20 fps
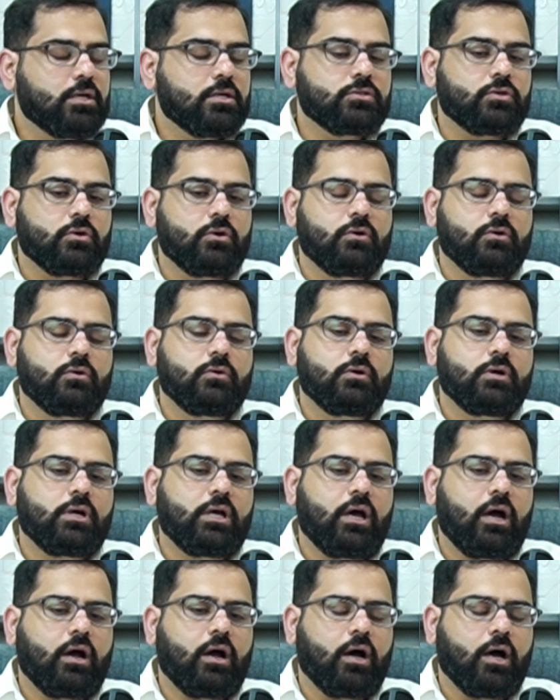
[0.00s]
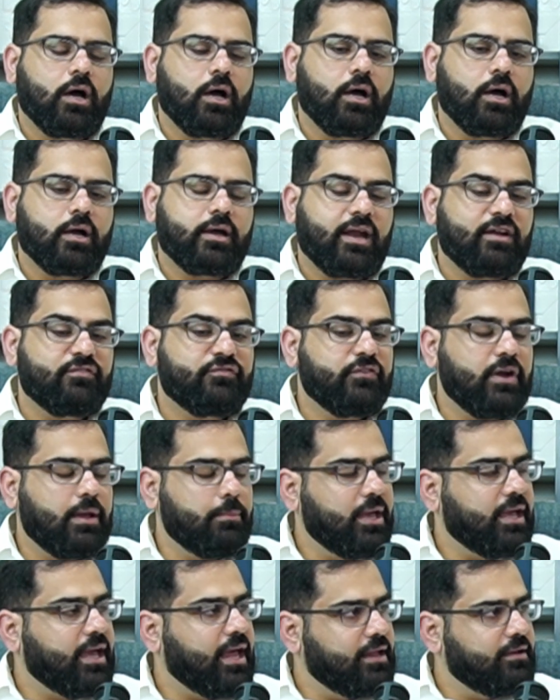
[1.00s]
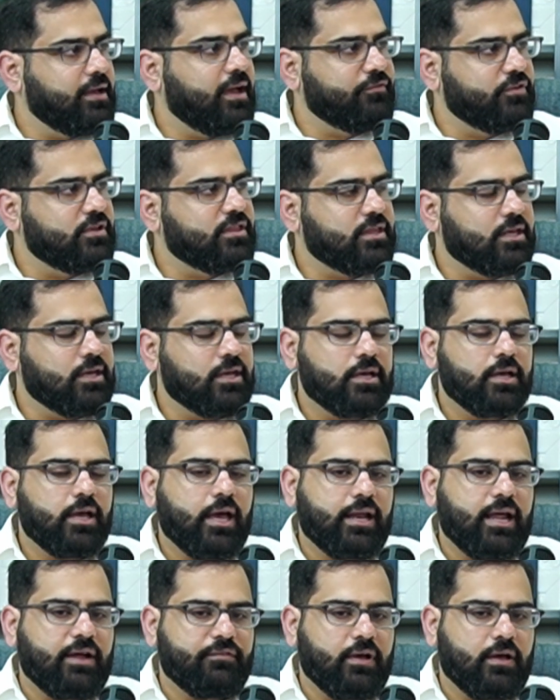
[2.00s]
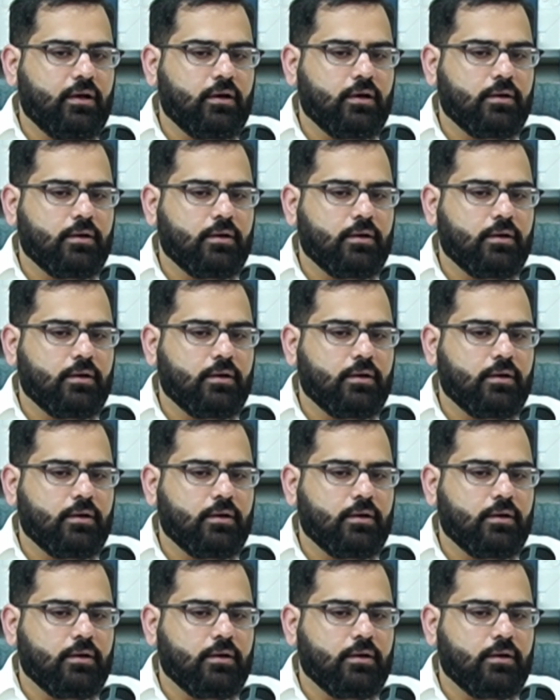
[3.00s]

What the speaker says: So kind of framing everything and